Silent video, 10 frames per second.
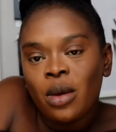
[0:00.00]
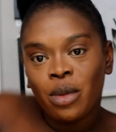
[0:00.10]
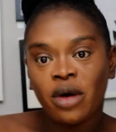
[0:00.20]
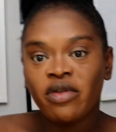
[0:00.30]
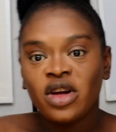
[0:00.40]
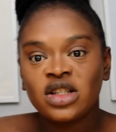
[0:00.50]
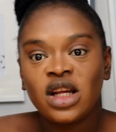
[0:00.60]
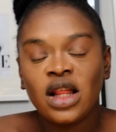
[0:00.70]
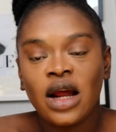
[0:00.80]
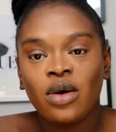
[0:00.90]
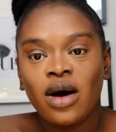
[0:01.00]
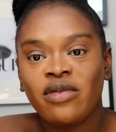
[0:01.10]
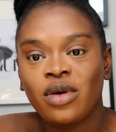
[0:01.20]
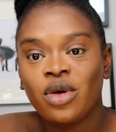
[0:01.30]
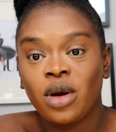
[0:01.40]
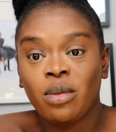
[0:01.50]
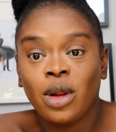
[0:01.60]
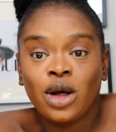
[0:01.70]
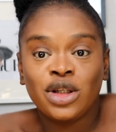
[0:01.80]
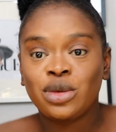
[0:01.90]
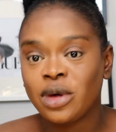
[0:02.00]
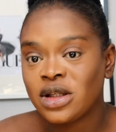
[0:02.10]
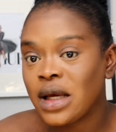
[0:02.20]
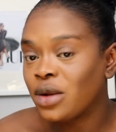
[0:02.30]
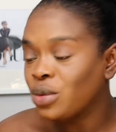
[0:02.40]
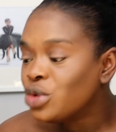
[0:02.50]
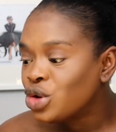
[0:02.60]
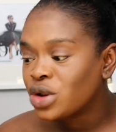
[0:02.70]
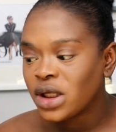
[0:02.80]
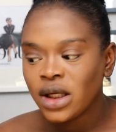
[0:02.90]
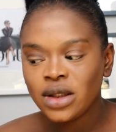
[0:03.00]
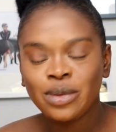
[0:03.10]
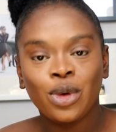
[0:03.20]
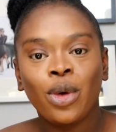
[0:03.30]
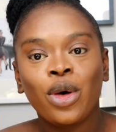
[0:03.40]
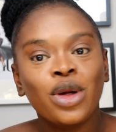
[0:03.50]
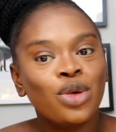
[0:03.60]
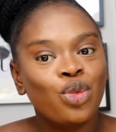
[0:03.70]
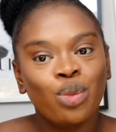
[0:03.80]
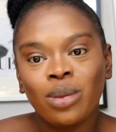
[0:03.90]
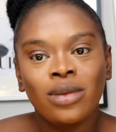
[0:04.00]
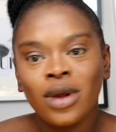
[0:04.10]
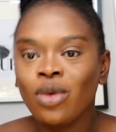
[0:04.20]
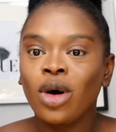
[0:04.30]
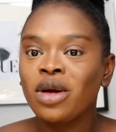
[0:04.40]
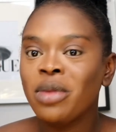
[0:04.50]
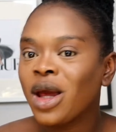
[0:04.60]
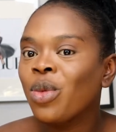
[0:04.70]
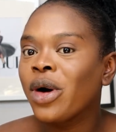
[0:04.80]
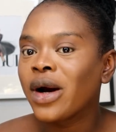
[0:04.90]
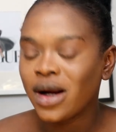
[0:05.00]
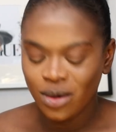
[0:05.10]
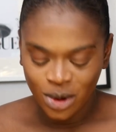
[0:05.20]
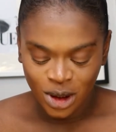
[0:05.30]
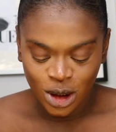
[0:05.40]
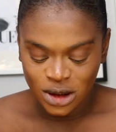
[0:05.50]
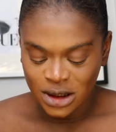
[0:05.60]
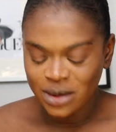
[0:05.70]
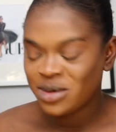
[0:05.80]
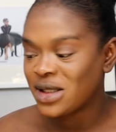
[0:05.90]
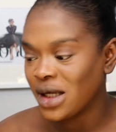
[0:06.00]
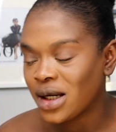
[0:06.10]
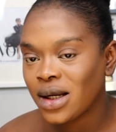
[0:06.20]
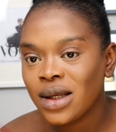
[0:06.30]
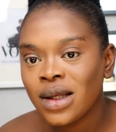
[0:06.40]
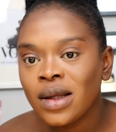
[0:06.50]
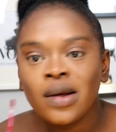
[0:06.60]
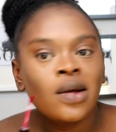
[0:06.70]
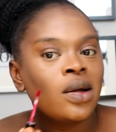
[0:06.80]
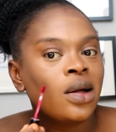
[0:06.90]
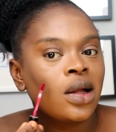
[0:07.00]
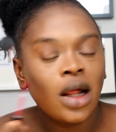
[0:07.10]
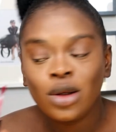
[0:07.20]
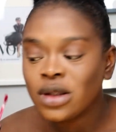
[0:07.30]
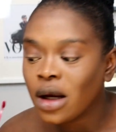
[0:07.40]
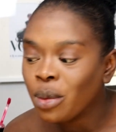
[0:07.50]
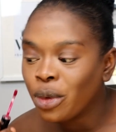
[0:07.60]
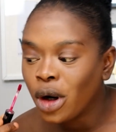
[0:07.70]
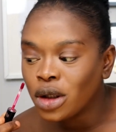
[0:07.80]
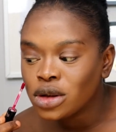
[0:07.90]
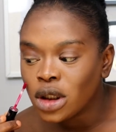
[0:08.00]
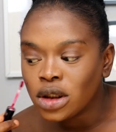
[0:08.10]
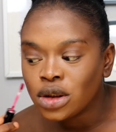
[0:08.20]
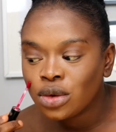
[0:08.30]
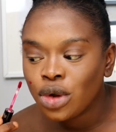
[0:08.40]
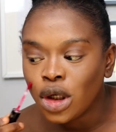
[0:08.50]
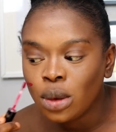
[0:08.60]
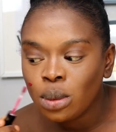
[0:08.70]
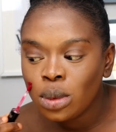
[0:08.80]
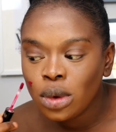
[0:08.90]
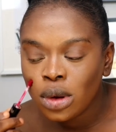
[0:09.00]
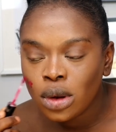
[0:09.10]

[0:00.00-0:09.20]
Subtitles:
But unfortunately, I don't have a cream blush because I don't use it. But we're gonna make it work. We're gonna use a lipstick that looks like a brush and it's cream.